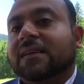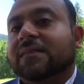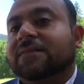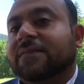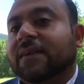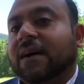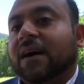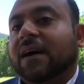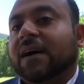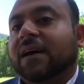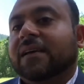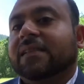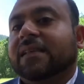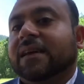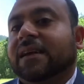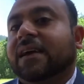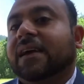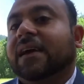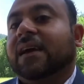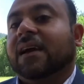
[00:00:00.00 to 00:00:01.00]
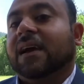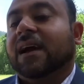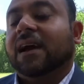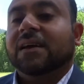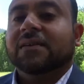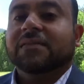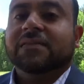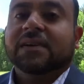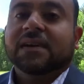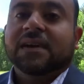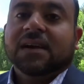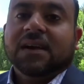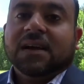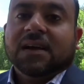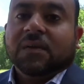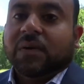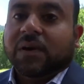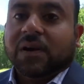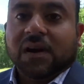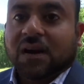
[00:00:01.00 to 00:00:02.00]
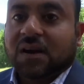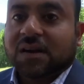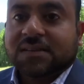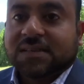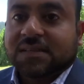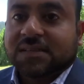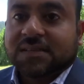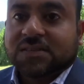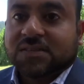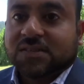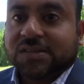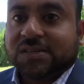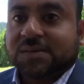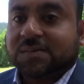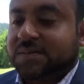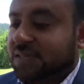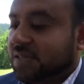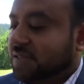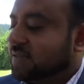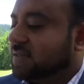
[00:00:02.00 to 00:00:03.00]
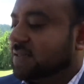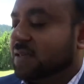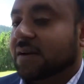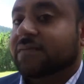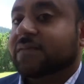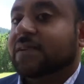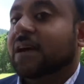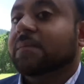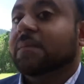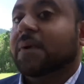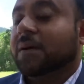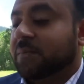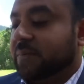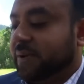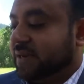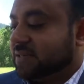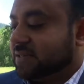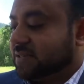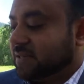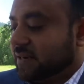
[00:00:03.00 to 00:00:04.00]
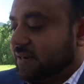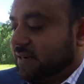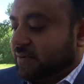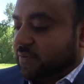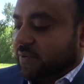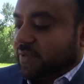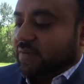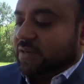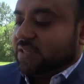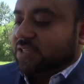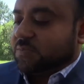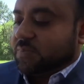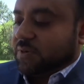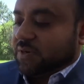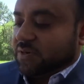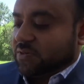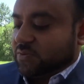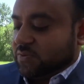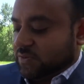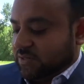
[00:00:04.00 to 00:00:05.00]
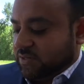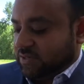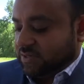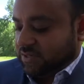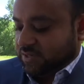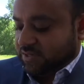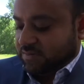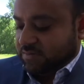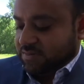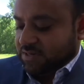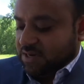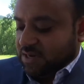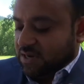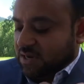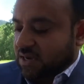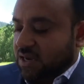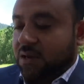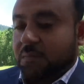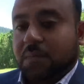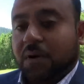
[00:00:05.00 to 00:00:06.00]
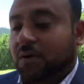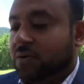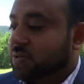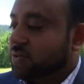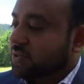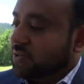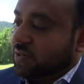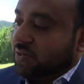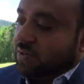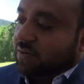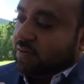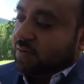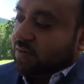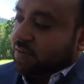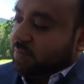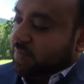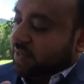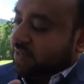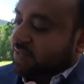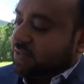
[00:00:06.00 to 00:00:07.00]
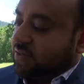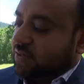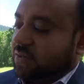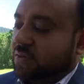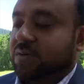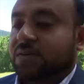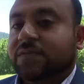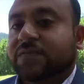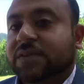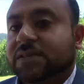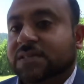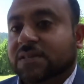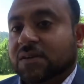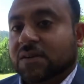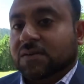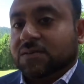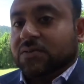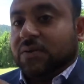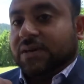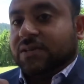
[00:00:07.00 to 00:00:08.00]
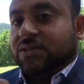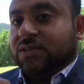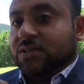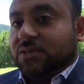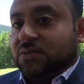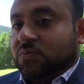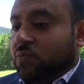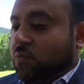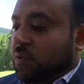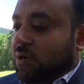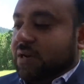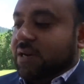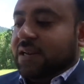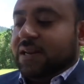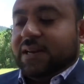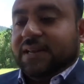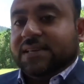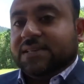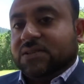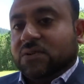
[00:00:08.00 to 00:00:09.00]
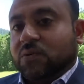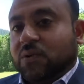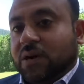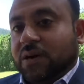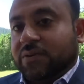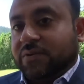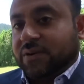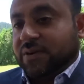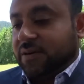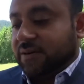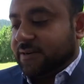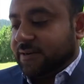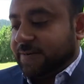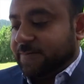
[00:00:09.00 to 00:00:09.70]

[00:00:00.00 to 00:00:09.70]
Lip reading: find that, hey, regardless of the circumstances, I've done my best today, whether it's spiritualism, emotional, mental, or physical. So I choose one in each quadrant.